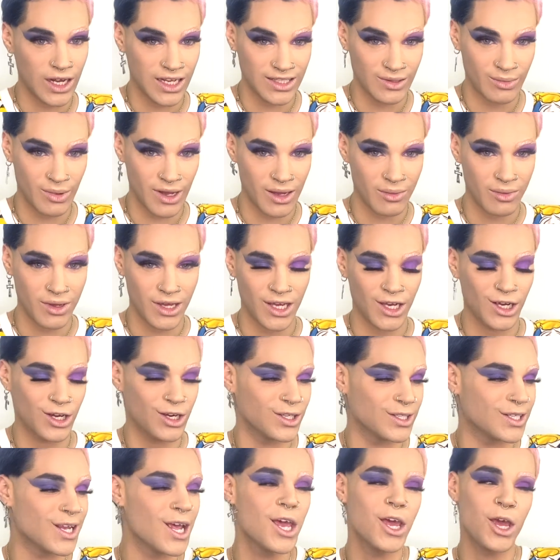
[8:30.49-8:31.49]
baby,
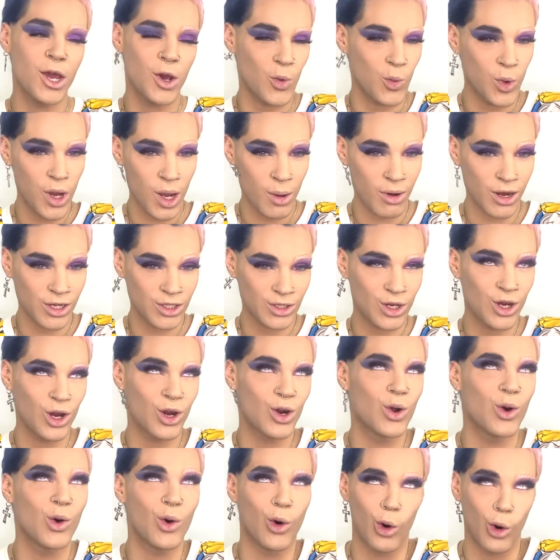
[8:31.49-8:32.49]
because we're about to go
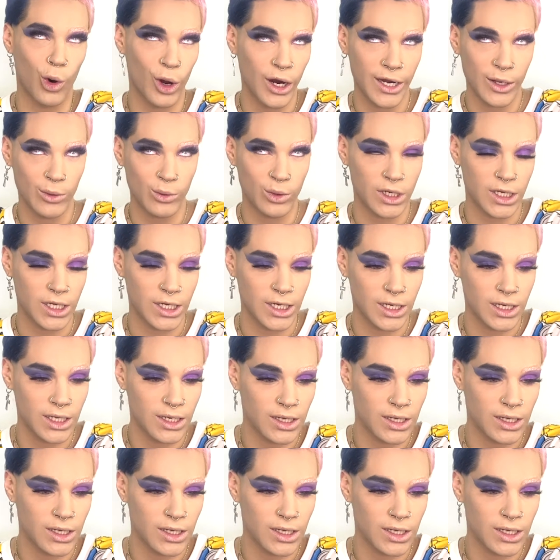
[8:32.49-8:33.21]
to Hollywood.